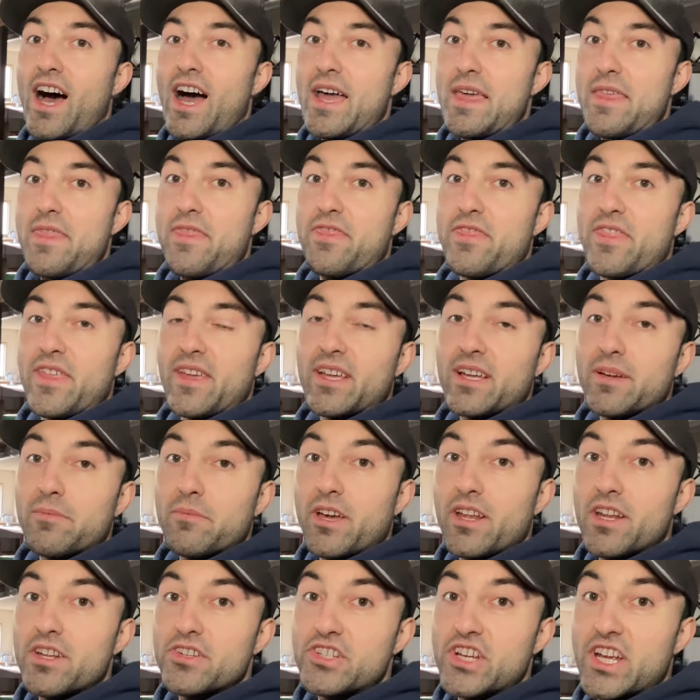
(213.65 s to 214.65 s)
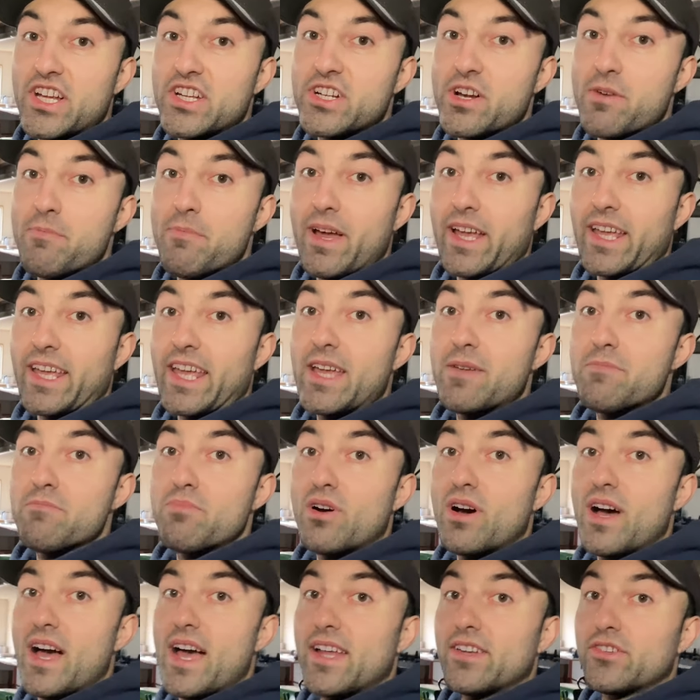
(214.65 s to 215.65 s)
I think I'm gonna change up my game
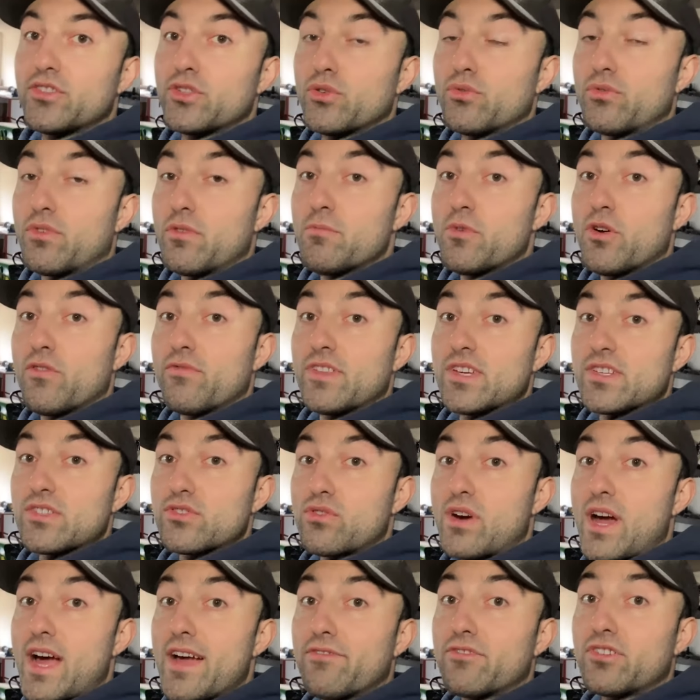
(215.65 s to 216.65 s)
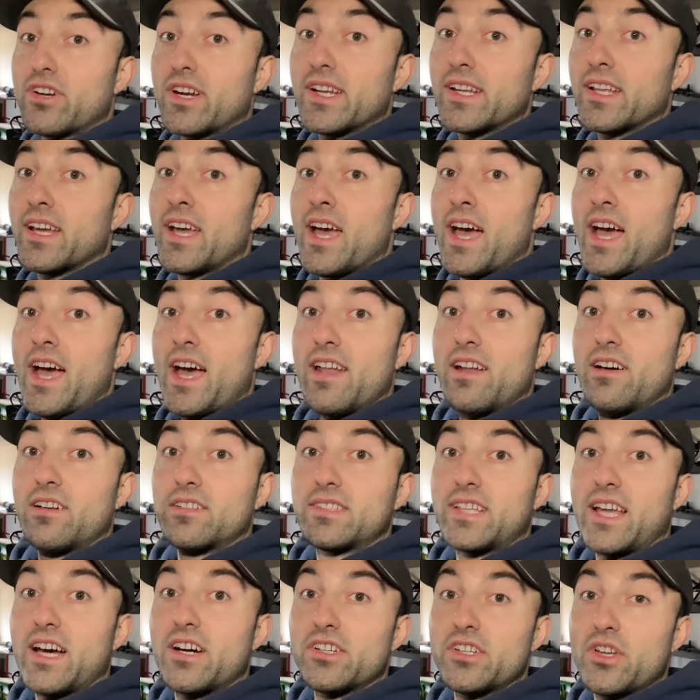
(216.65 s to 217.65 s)
plan to remove this drivetrain and I'll
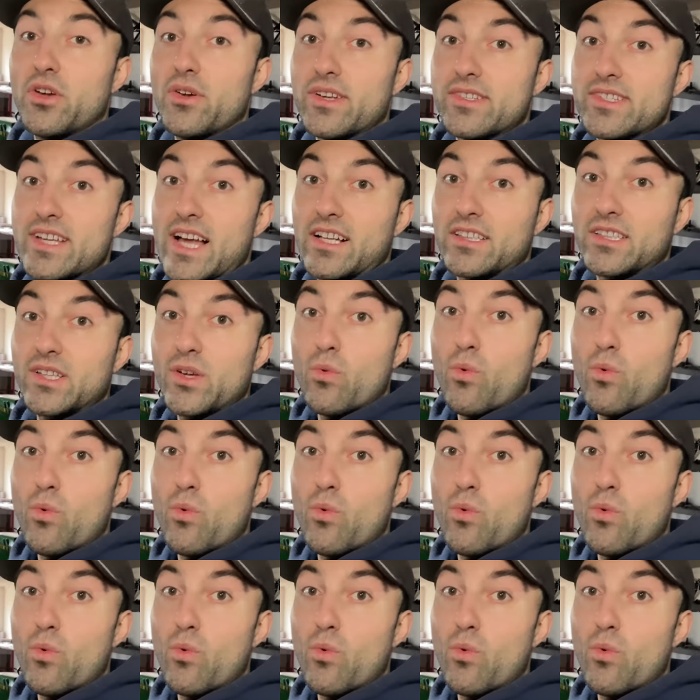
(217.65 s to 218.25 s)
tell you exactly